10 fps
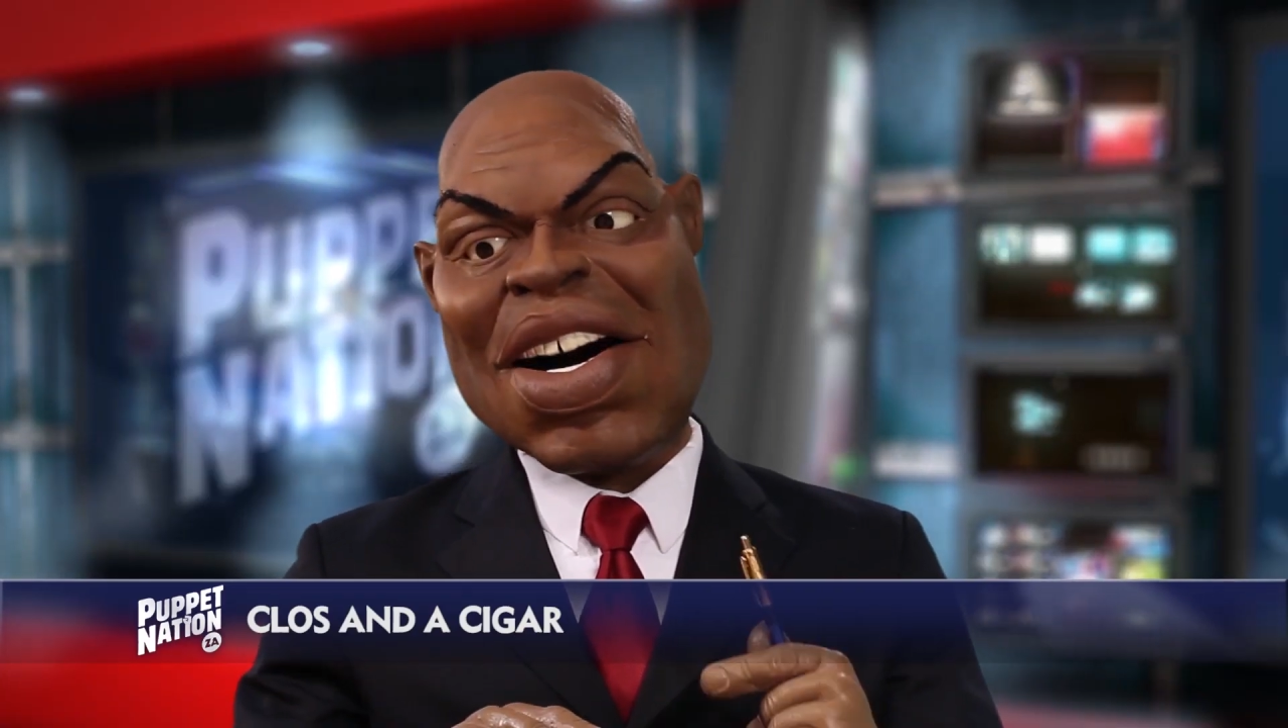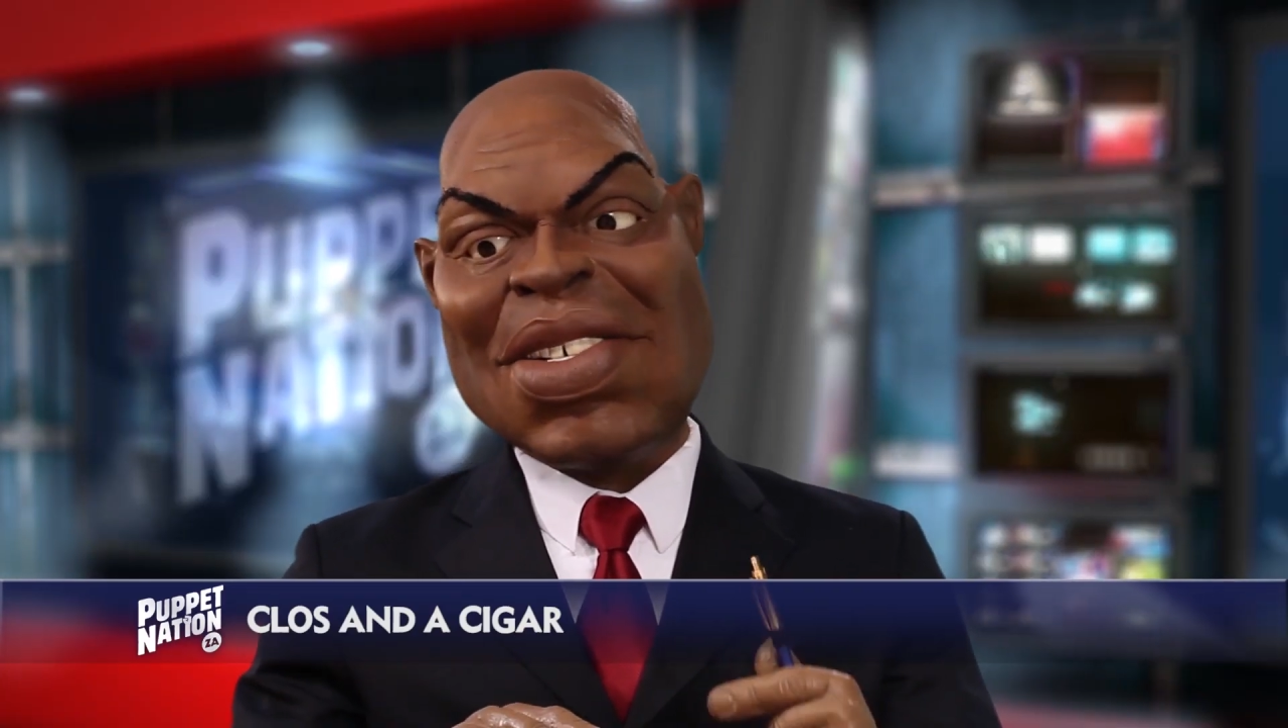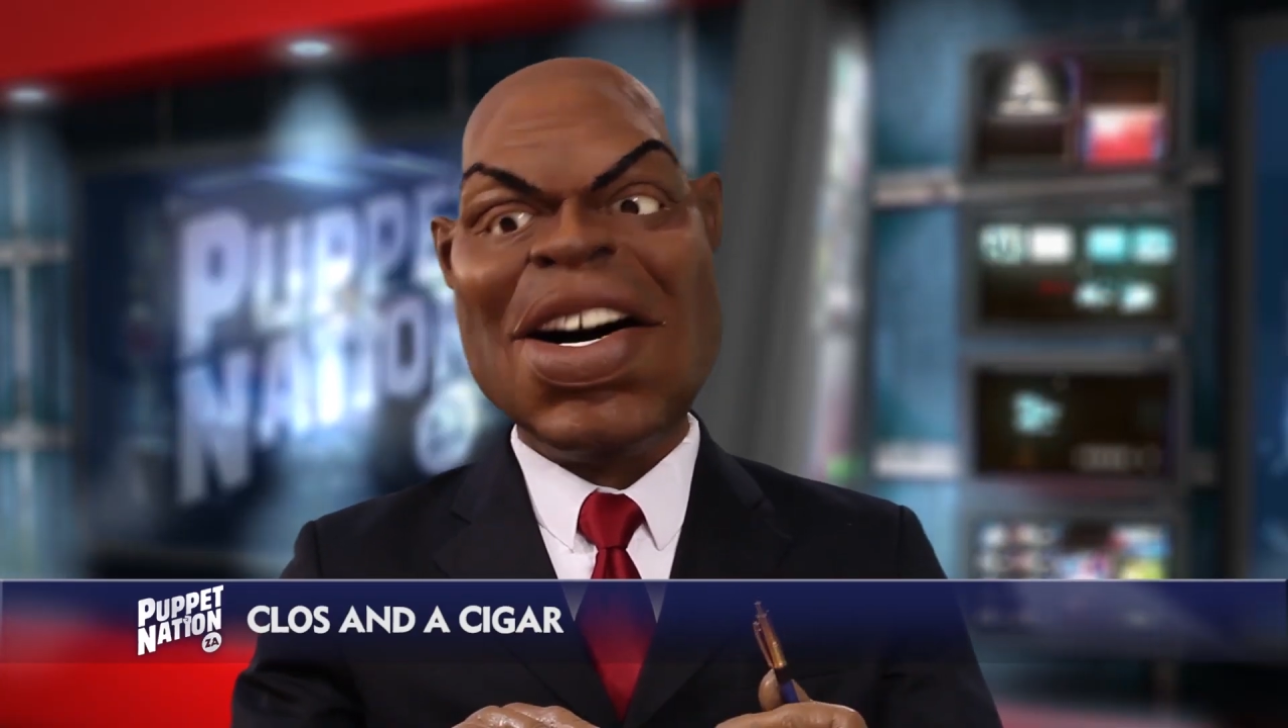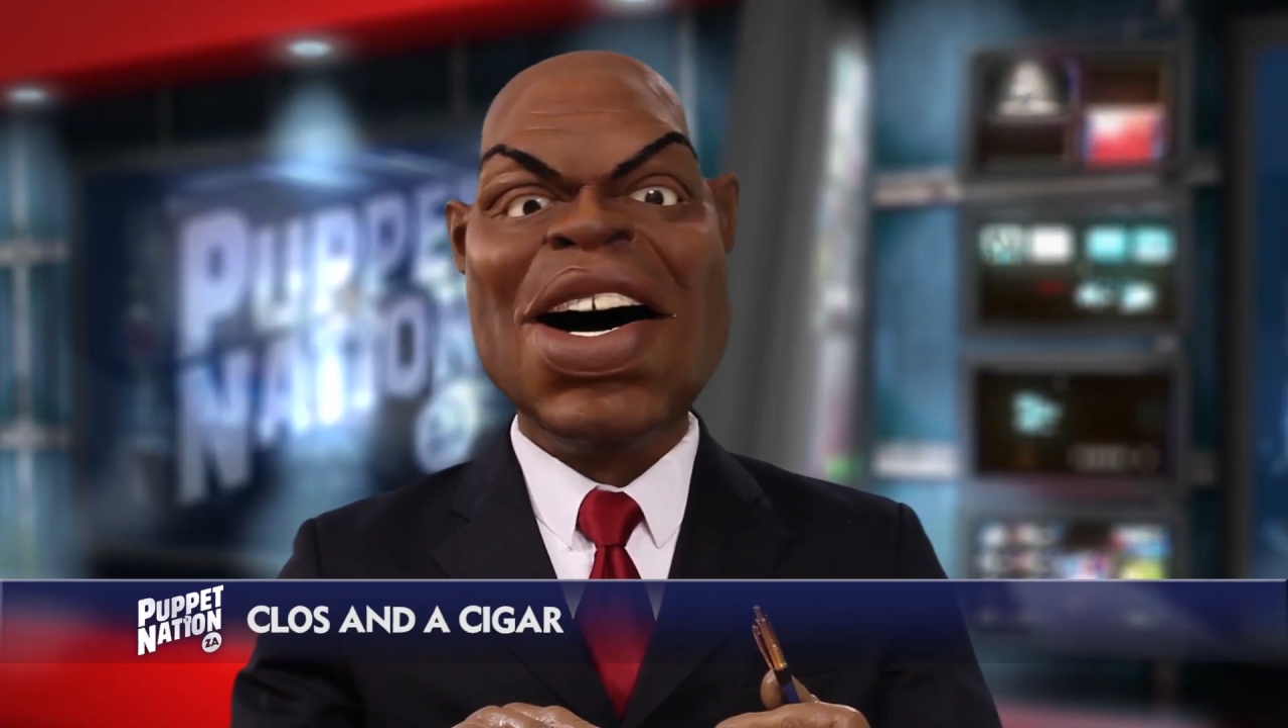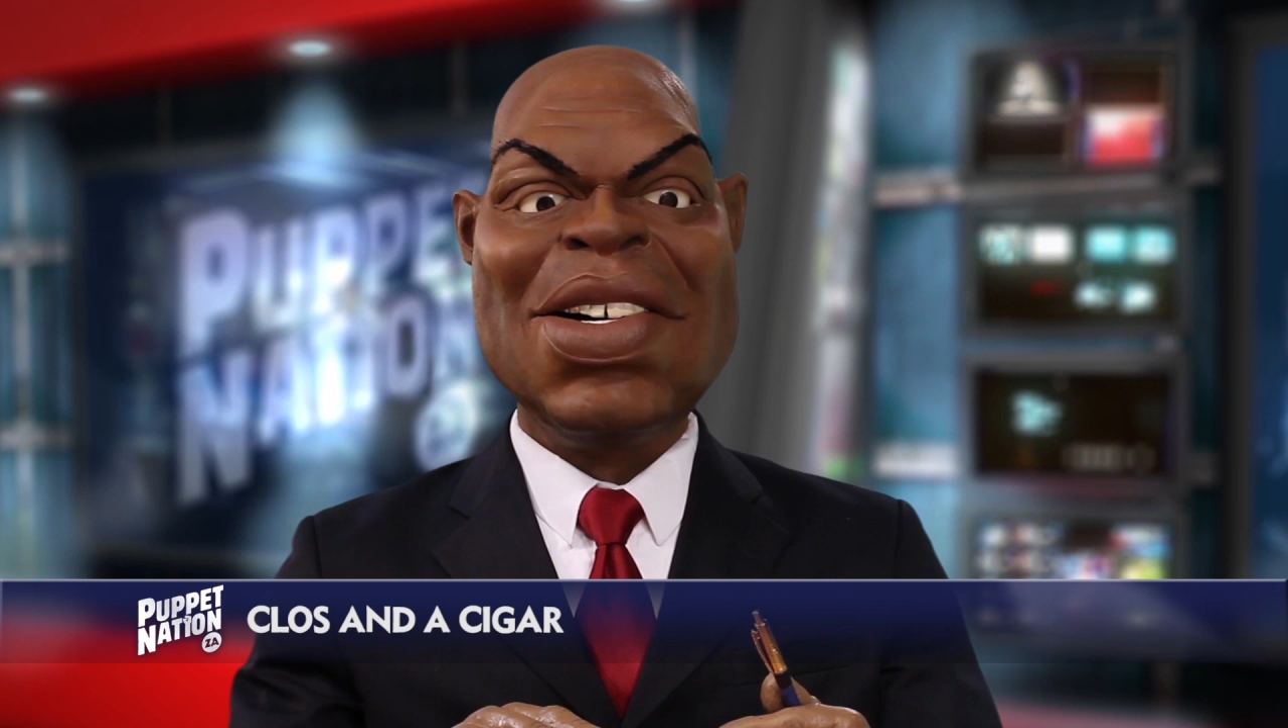
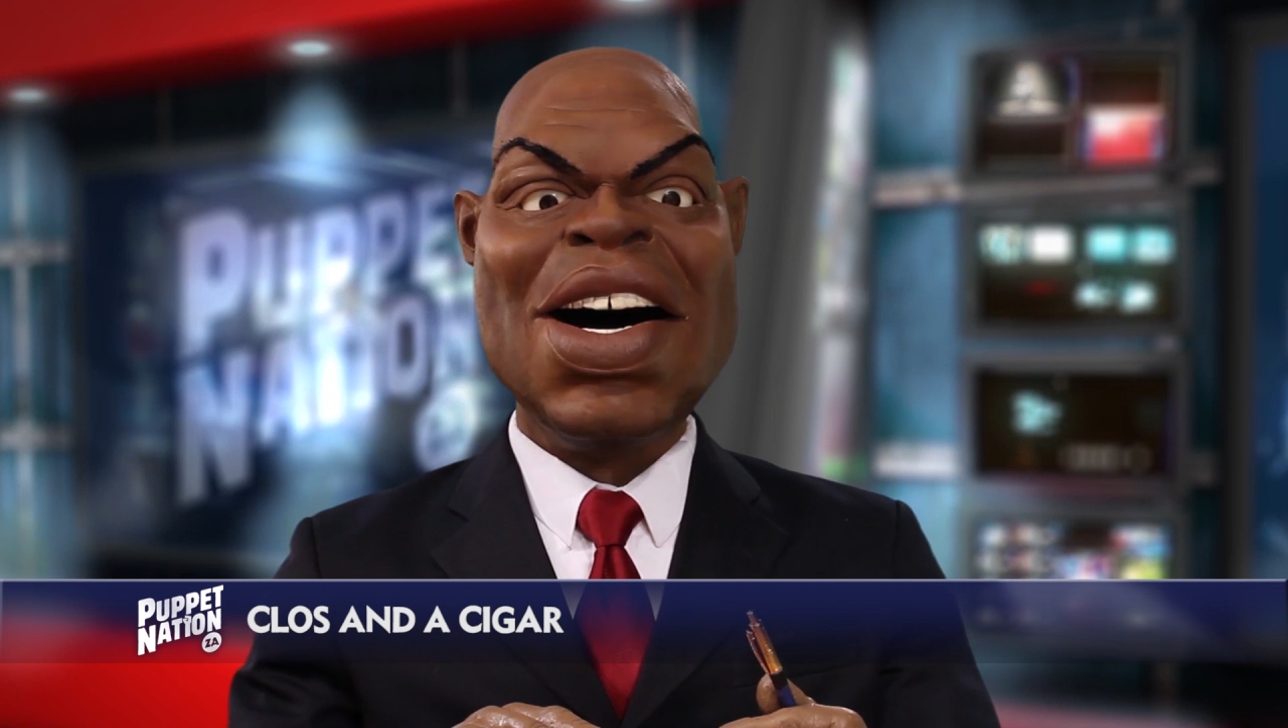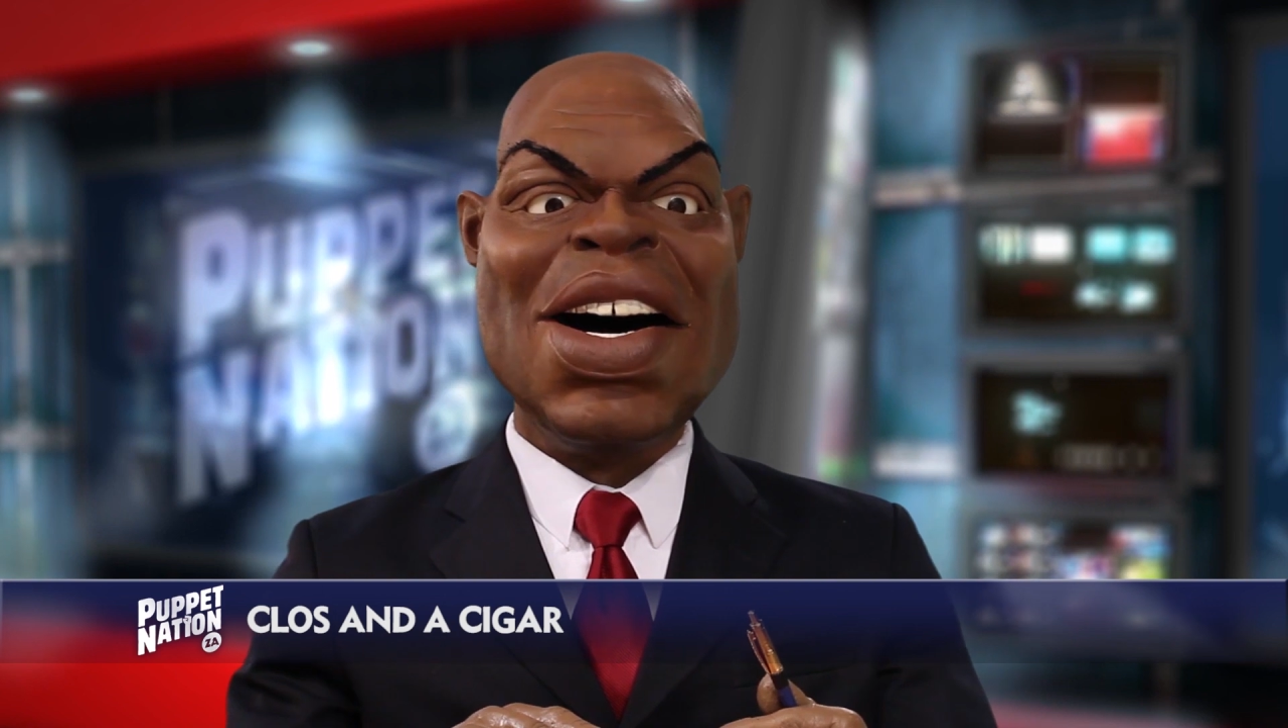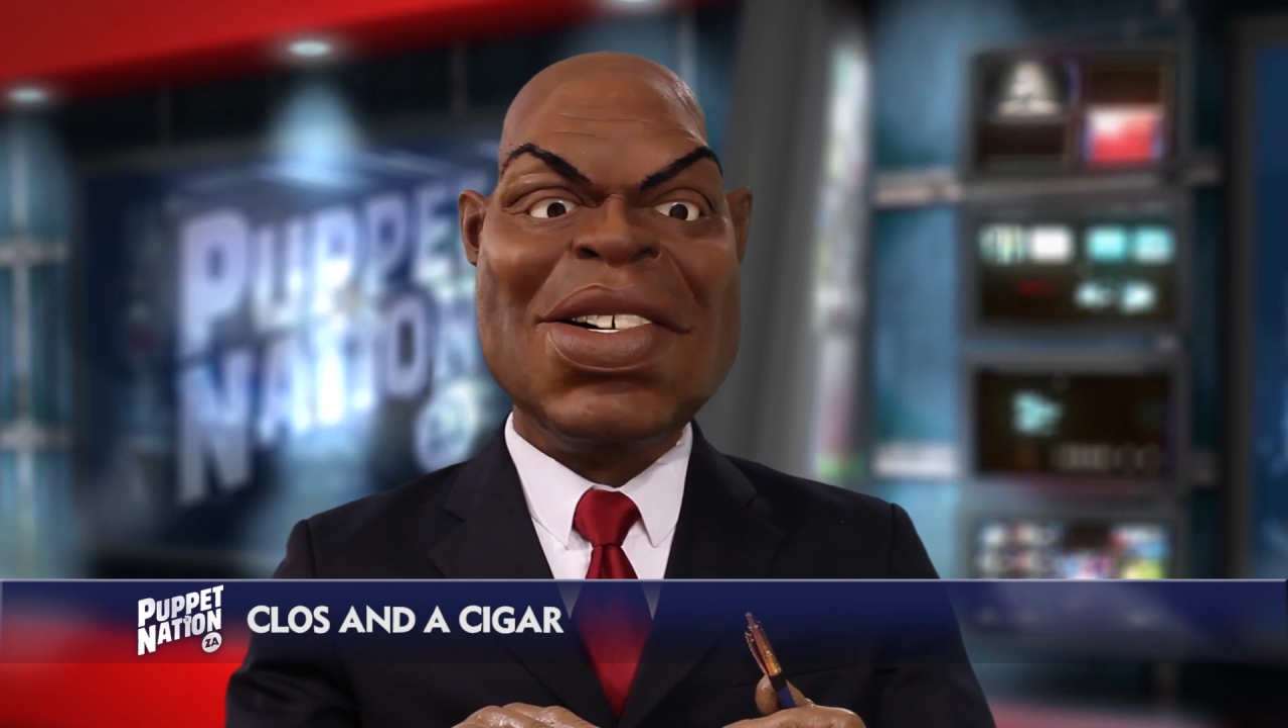200